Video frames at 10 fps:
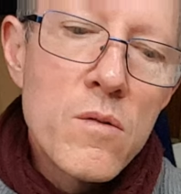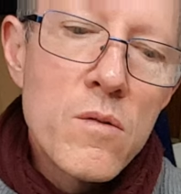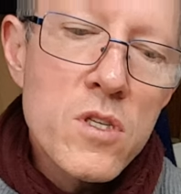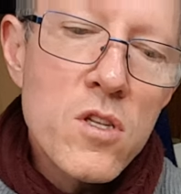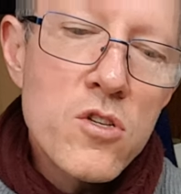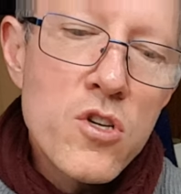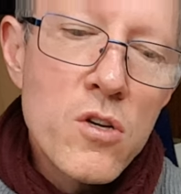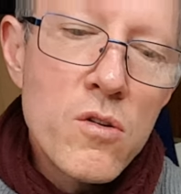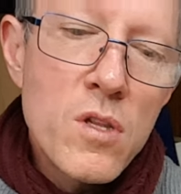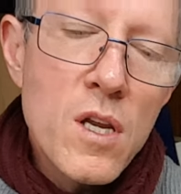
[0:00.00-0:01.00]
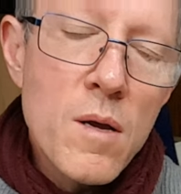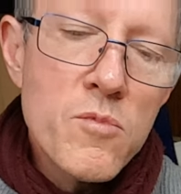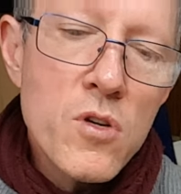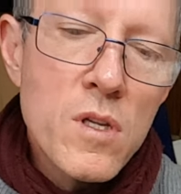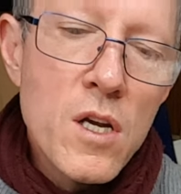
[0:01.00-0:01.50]
Was it the Chinook that I'm
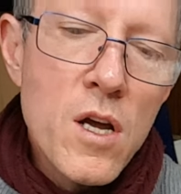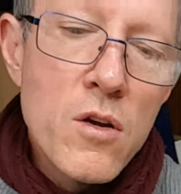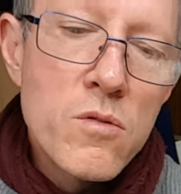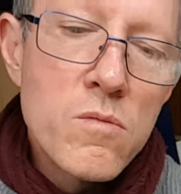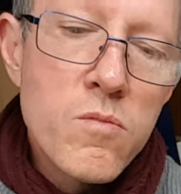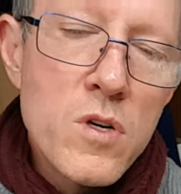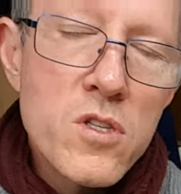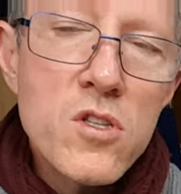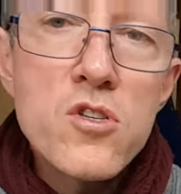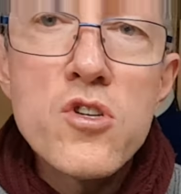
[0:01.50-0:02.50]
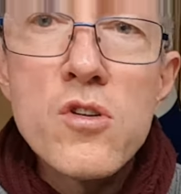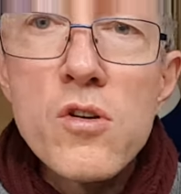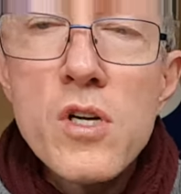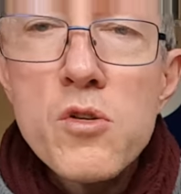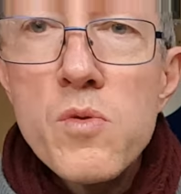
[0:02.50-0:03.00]
doing? No, it wasn't the
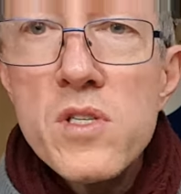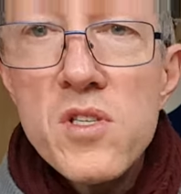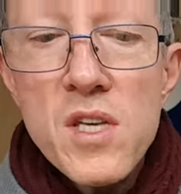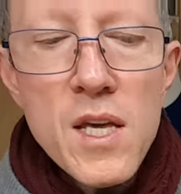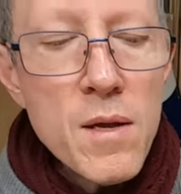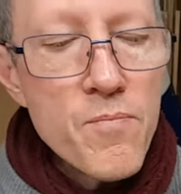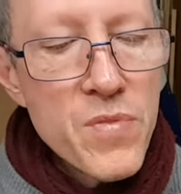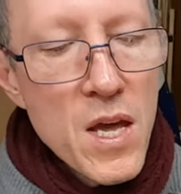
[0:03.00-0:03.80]
Chinook. It was the